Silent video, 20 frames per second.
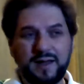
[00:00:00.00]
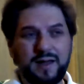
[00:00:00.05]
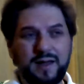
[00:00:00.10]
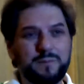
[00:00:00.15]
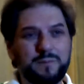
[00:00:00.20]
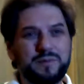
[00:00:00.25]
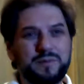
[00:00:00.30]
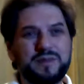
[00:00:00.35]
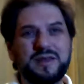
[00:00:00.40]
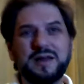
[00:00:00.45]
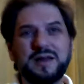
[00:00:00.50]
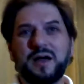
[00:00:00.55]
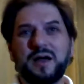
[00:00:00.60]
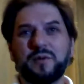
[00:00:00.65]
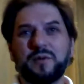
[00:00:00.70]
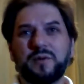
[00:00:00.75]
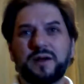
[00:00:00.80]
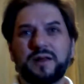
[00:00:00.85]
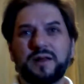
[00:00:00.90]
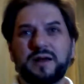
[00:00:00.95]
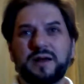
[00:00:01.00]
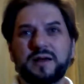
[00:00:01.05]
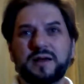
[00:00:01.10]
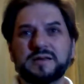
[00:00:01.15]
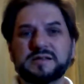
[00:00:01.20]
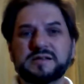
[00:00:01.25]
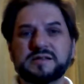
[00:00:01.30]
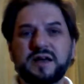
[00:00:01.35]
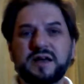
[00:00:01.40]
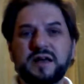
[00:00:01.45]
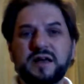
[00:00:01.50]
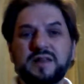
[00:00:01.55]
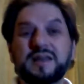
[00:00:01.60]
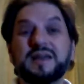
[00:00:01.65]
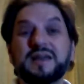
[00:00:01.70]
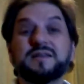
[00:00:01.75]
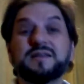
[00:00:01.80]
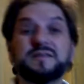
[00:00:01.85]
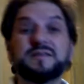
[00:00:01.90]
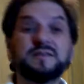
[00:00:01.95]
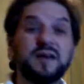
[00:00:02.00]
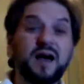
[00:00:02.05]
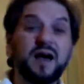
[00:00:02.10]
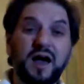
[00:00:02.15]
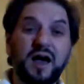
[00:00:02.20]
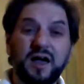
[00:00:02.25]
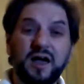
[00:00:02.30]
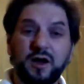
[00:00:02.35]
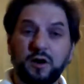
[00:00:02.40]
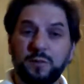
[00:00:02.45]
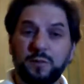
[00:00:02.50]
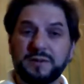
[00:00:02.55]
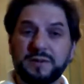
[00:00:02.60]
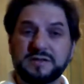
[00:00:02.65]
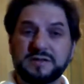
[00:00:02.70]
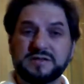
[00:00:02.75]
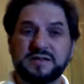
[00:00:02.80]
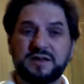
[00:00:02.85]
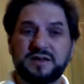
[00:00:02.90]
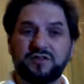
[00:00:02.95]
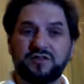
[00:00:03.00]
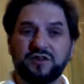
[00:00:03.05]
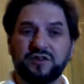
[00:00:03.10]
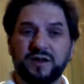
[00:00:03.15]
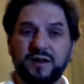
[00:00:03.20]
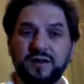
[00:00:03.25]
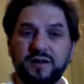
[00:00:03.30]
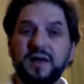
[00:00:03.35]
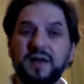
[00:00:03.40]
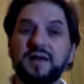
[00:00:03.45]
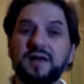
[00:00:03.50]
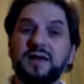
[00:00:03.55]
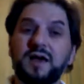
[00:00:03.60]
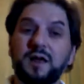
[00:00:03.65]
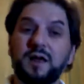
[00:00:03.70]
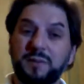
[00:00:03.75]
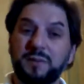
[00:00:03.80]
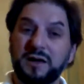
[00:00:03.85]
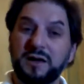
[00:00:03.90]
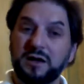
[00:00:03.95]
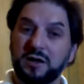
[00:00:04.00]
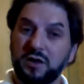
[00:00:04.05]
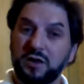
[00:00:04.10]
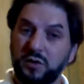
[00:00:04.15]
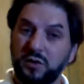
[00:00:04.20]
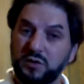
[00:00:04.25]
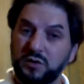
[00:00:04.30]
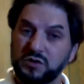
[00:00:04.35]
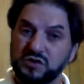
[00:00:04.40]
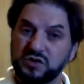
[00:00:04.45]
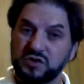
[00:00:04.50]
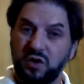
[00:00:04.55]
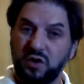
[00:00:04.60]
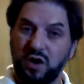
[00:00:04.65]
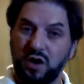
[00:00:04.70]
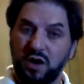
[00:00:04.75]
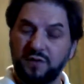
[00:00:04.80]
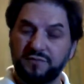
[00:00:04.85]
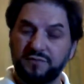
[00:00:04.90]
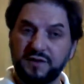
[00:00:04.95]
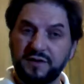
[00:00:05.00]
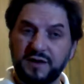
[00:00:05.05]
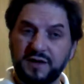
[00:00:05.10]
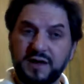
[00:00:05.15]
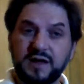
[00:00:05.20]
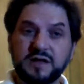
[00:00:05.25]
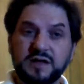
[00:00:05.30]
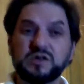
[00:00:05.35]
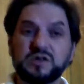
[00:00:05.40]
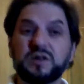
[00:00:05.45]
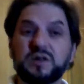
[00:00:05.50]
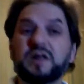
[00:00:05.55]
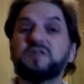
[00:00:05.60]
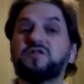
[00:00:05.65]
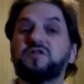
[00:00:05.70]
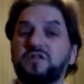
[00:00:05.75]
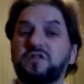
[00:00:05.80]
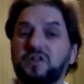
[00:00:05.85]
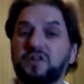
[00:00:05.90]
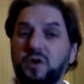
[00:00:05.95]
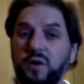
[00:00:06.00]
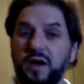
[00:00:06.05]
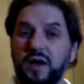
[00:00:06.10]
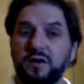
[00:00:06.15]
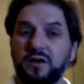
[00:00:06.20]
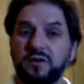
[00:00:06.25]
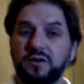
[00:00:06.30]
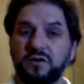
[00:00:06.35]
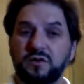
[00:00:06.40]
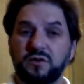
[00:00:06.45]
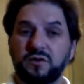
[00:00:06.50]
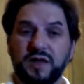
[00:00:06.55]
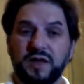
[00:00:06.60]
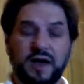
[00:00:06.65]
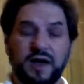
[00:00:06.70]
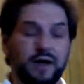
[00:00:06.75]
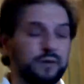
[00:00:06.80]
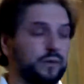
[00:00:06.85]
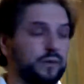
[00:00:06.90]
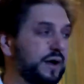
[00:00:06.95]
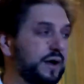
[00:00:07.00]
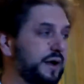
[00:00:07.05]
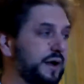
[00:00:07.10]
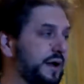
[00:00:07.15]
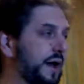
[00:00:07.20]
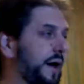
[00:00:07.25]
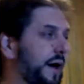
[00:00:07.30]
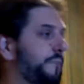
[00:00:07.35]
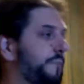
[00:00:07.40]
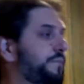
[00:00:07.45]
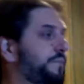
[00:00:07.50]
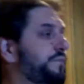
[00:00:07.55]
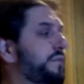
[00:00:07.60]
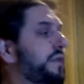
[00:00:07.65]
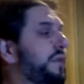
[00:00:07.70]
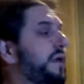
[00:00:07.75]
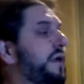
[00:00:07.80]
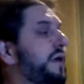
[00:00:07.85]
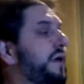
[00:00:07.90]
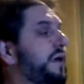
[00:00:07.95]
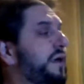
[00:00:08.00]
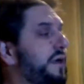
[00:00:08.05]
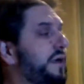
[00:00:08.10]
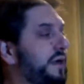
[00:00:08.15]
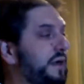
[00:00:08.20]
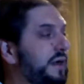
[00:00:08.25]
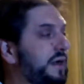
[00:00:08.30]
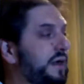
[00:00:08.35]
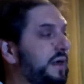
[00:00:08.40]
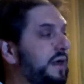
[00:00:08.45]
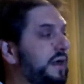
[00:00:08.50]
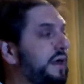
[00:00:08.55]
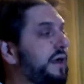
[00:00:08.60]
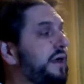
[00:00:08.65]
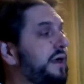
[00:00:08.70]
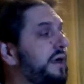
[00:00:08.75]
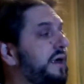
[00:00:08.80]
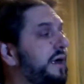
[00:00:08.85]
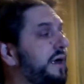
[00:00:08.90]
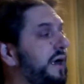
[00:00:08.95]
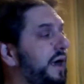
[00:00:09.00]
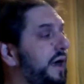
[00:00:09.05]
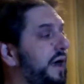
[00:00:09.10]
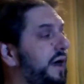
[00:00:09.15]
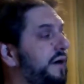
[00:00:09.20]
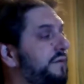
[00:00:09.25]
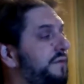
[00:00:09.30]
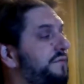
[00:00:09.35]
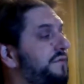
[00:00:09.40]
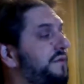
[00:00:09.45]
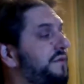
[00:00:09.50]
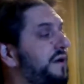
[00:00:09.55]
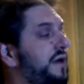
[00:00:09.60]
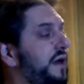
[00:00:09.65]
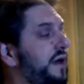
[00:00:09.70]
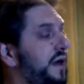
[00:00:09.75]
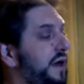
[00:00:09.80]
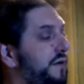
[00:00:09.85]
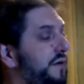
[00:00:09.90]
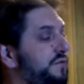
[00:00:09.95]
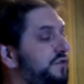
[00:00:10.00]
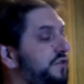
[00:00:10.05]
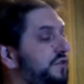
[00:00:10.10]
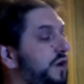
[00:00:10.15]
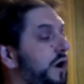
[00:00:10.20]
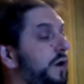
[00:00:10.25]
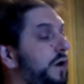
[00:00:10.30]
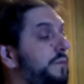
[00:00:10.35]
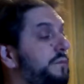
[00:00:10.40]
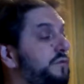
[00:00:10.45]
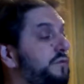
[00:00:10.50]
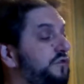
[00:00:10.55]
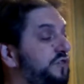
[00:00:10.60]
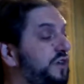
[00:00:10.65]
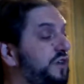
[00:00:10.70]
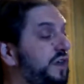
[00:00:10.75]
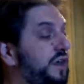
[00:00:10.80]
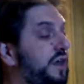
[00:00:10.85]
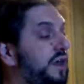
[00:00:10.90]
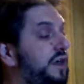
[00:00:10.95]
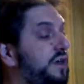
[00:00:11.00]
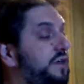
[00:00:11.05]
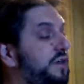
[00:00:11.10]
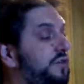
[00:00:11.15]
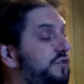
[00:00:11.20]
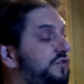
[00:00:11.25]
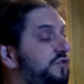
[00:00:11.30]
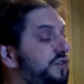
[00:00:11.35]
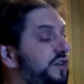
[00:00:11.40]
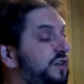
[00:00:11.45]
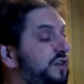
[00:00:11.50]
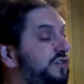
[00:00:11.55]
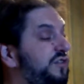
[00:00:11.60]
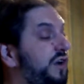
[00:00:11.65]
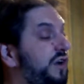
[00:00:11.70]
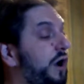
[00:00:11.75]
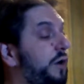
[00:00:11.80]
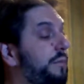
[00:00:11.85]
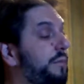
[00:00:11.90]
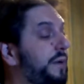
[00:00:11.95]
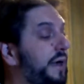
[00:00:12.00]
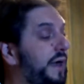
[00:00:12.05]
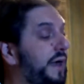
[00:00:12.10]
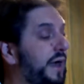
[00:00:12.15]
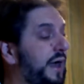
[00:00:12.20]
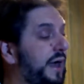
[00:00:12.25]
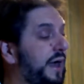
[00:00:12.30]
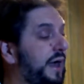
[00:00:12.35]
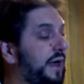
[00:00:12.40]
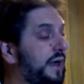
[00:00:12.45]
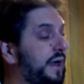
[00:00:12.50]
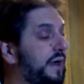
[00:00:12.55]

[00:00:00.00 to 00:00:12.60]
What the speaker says: but then I realized the entire position can be closed off. So let's just go ahead and do that right now. E, F, F sharp, G, G sharp, A.